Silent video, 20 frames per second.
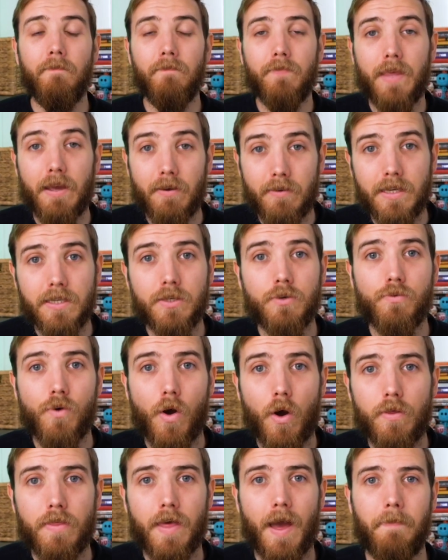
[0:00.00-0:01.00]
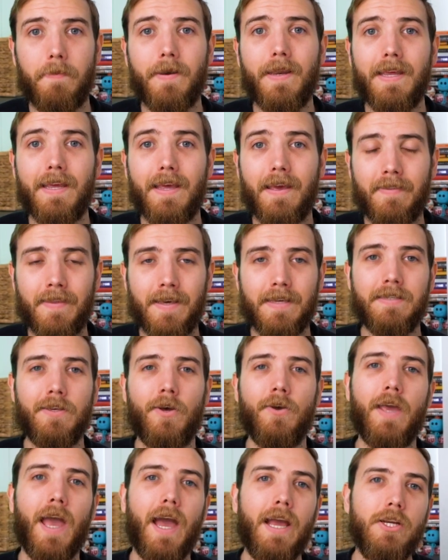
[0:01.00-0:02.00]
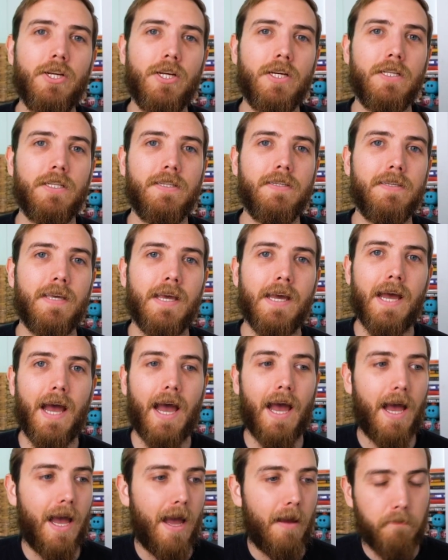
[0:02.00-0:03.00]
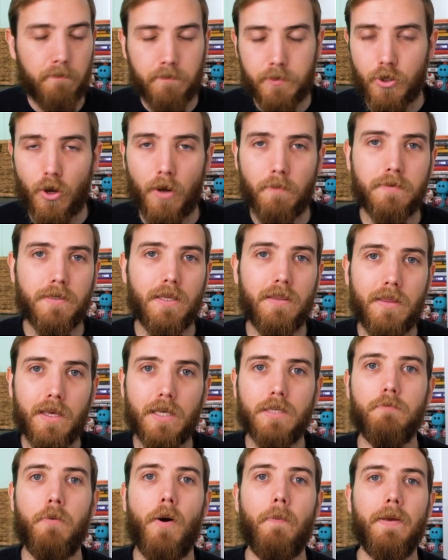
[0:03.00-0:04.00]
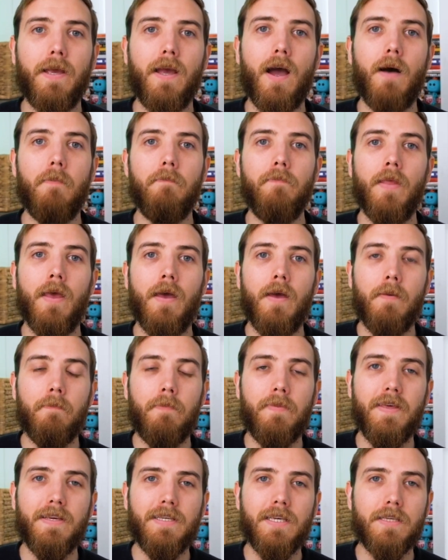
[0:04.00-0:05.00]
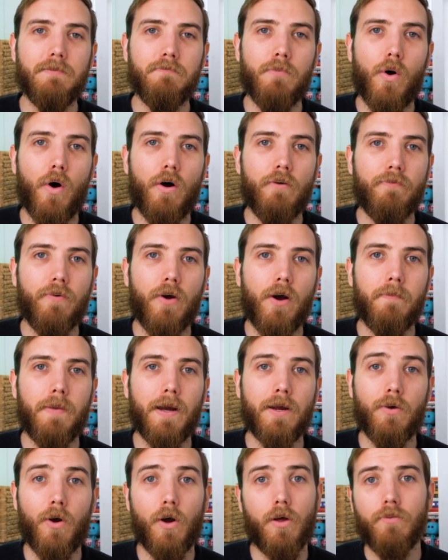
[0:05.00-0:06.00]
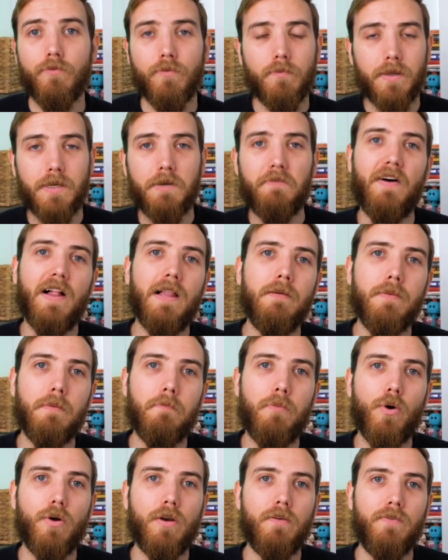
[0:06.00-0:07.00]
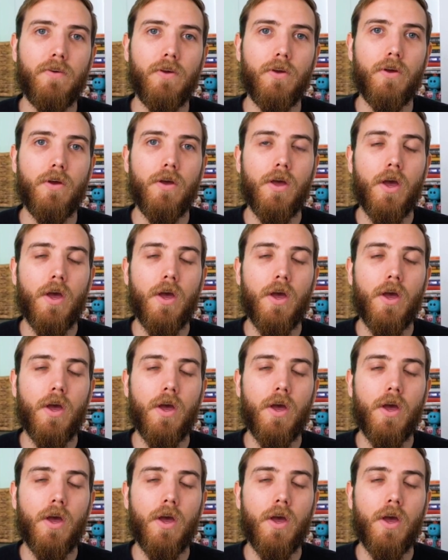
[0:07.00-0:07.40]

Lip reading: There is growth happening in these locations and shops and things popping up, but this is more from a growth from the development point of view